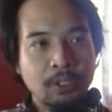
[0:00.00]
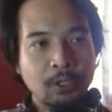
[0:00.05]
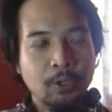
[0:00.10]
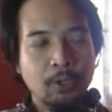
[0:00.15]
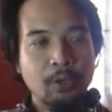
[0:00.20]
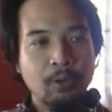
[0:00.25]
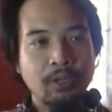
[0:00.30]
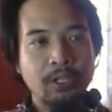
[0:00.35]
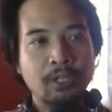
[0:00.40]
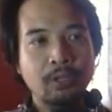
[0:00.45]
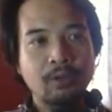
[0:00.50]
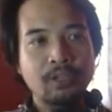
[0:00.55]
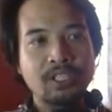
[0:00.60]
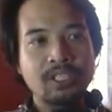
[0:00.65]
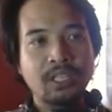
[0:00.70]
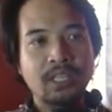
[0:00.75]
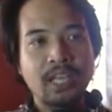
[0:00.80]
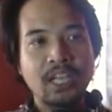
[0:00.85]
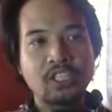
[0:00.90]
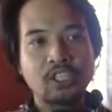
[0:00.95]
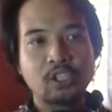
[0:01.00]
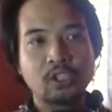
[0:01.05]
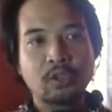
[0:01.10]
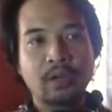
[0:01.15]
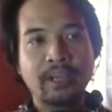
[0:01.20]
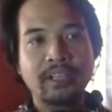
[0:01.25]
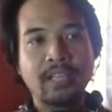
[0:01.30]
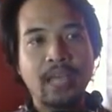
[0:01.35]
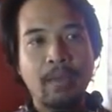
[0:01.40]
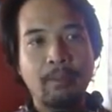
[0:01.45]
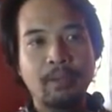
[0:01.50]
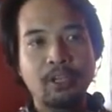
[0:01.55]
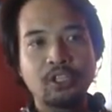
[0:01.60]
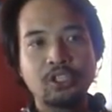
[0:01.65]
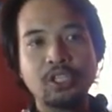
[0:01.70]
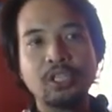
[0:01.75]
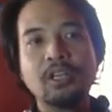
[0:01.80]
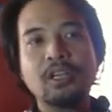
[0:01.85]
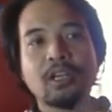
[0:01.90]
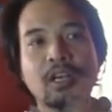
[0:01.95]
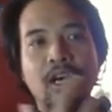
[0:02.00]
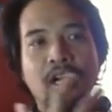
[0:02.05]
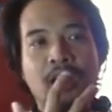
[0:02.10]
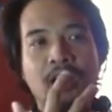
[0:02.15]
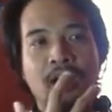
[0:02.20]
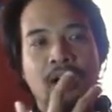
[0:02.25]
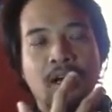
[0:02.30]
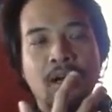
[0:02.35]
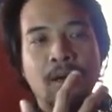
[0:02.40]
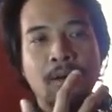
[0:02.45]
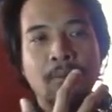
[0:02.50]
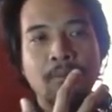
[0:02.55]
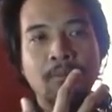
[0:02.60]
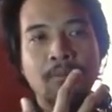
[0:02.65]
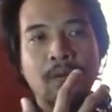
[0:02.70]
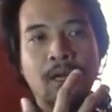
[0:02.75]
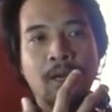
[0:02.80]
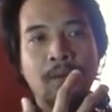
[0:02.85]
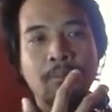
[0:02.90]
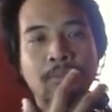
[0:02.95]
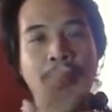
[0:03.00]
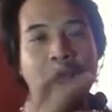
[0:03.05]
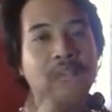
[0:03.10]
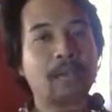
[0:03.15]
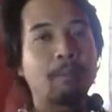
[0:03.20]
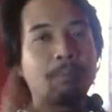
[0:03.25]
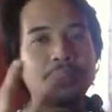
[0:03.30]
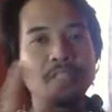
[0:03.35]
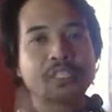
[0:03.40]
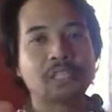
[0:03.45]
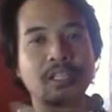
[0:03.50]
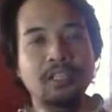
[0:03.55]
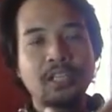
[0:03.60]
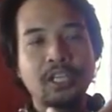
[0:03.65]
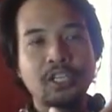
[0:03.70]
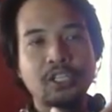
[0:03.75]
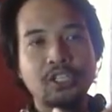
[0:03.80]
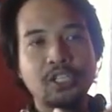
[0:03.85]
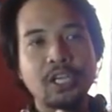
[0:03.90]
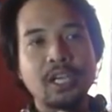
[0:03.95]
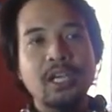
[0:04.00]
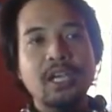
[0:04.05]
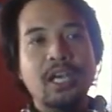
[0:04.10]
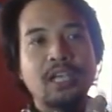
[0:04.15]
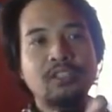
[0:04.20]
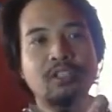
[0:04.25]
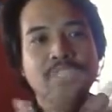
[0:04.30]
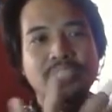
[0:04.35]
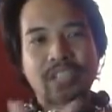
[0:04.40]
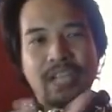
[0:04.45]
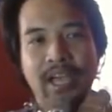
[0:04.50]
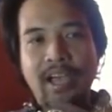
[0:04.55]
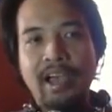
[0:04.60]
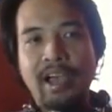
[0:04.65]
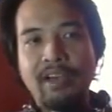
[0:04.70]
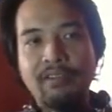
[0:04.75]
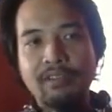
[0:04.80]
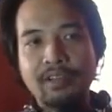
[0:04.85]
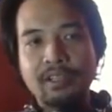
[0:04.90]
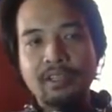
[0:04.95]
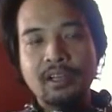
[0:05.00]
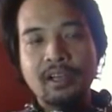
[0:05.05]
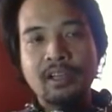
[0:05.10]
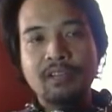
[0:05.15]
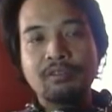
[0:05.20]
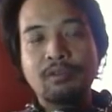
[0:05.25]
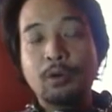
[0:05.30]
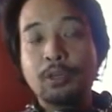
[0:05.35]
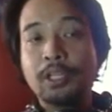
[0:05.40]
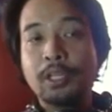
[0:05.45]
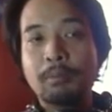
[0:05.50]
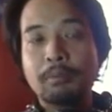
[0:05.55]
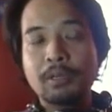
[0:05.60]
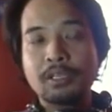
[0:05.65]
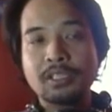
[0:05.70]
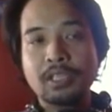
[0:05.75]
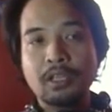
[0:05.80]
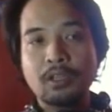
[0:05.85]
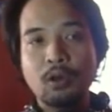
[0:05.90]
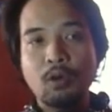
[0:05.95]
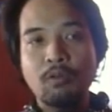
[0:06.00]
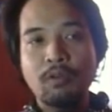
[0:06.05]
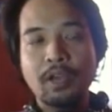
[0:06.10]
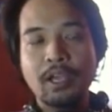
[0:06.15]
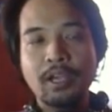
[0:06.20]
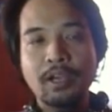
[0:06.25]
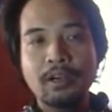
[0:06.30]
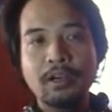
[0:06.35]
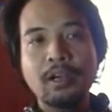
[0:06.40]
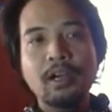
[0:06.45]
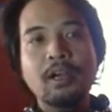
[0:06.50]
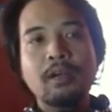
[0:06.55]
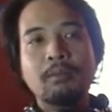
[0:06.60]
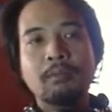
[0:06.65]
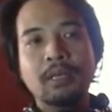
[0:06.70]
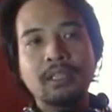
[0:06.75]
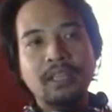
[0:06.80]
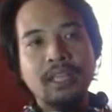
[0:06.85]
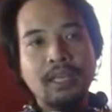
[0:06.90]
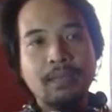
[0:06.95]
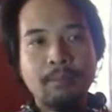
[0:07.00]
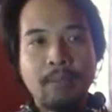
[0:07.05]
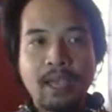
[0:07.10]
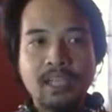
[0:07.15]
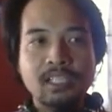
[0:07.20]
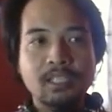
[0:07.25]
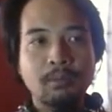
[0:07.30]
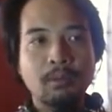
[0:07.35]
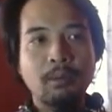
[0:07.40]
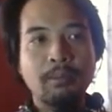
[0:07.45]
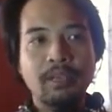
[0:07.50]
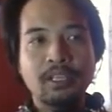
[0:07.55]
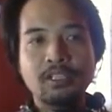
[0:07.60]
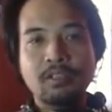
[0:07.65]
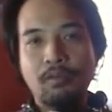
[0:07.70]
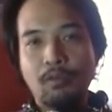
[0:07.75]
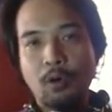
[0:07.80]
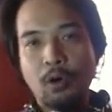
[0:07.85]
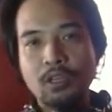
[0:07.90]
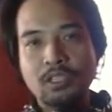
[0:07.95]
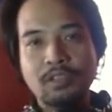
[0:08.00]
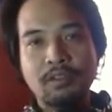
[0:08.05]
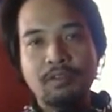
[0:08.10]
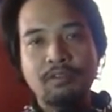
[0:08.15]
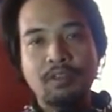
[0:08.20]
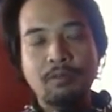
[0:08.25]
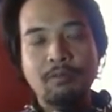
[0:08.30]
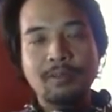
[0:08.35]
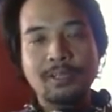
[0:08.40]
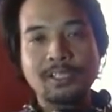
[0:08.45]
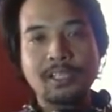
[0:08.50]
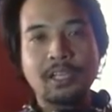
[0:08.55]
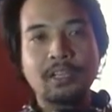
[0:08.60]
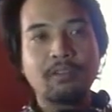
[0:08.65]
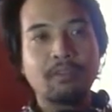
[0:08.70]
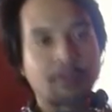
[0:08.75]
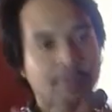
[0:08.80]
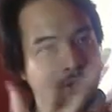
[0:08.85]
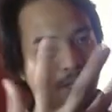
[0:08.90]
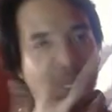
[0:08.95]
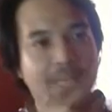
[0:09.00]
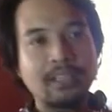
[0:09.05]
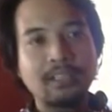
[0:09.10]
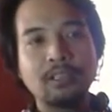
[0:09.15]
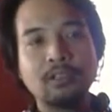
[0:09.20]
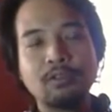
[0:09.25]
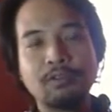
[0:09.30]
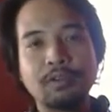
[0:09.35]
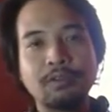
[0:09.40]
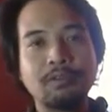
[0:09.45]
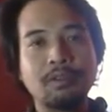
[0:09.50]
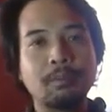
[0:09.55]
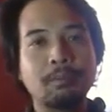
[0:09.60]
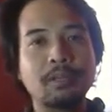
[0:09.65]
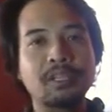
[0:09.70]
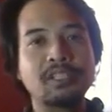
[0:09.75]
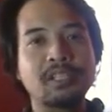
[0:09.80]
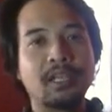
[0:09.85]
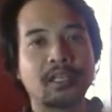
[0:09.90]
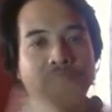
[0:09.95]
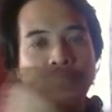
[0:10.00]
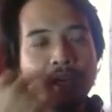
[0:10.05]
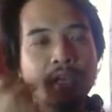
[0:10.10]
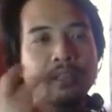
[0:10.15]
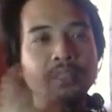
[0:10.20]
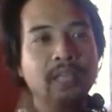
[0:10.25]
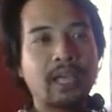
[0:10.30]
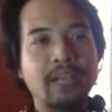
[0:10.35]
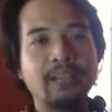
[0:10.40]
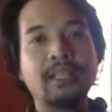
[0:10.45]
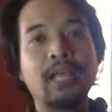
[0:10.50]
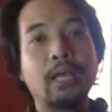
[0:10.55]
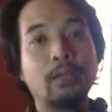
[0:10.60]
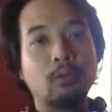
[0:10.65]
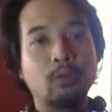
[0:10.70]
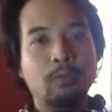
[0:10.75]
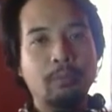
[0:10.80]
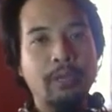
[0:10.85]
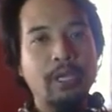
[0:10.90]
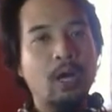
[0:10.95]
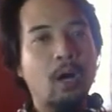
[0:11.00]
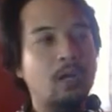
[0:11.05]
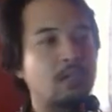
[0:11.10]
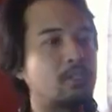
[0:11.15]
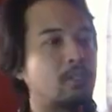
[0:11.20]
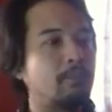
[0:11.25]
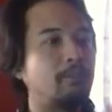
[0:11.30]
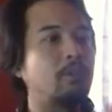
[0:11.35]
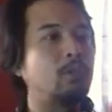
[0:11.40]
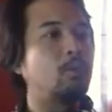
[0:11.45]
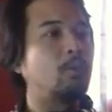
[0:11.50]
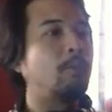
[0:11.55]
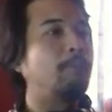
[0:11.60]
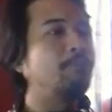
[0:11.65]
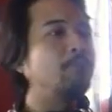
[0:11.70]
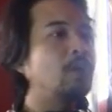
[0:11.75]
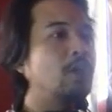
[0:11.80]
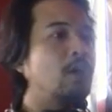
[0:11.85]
you increase the dashing strike damage by a percentage. As you can see, I have it at 14% over here, but the maximum is of course 15%. If you get it to 15%, then that would be awesome too.